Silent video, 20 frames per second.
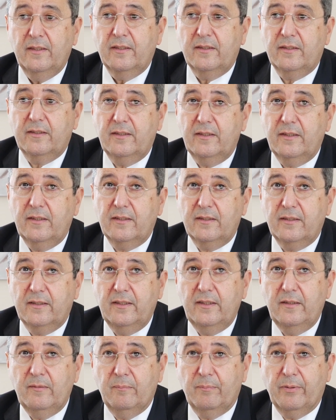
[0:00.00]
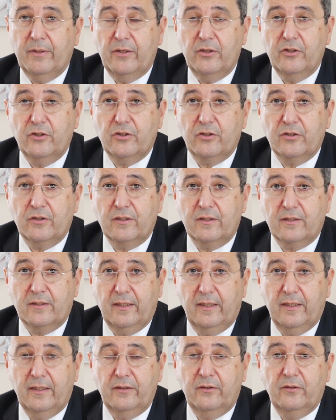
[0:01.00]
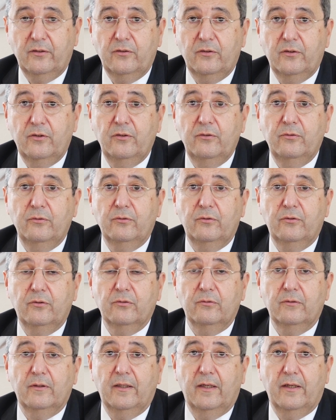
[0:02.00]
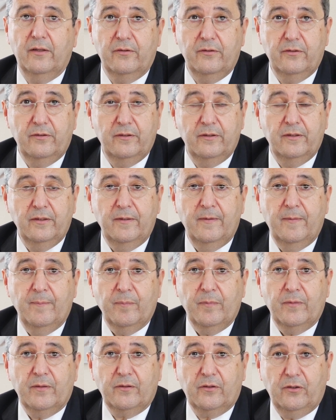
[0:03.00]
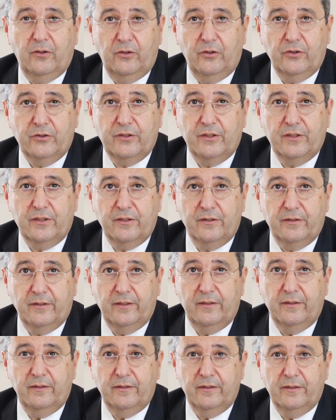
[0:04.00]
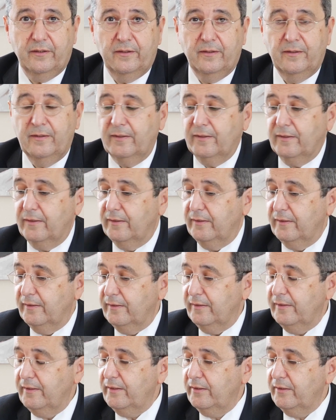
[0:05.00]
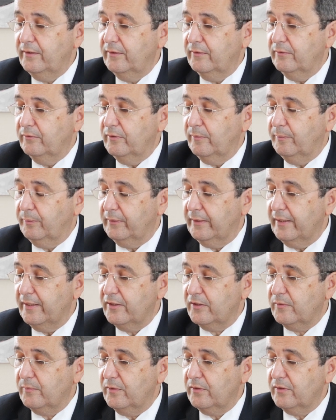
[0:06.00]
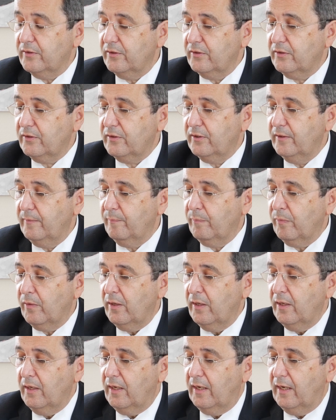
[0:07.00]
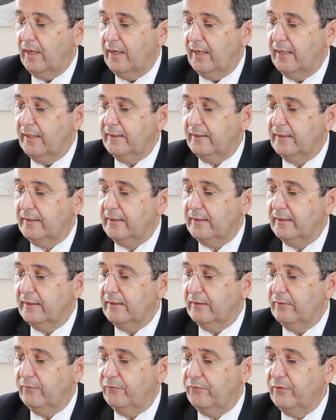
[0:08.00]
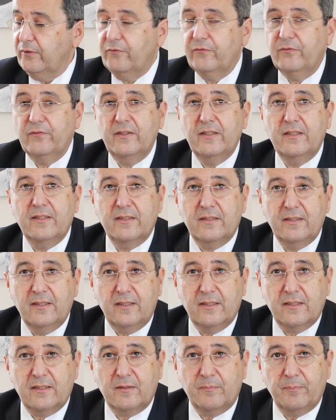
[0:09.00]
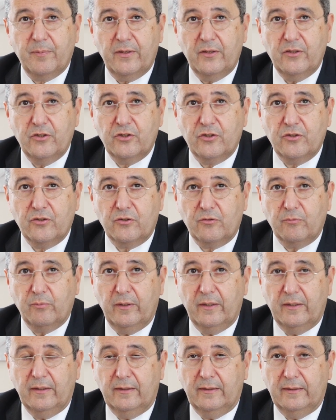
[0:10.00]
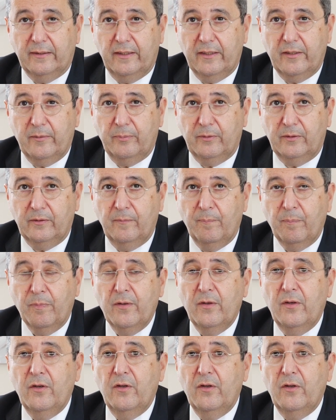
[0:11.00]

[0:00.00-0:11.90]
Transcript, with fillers: 16 patients died due to other causes than the uh, knee replacement system. And uh, 56 patients were liable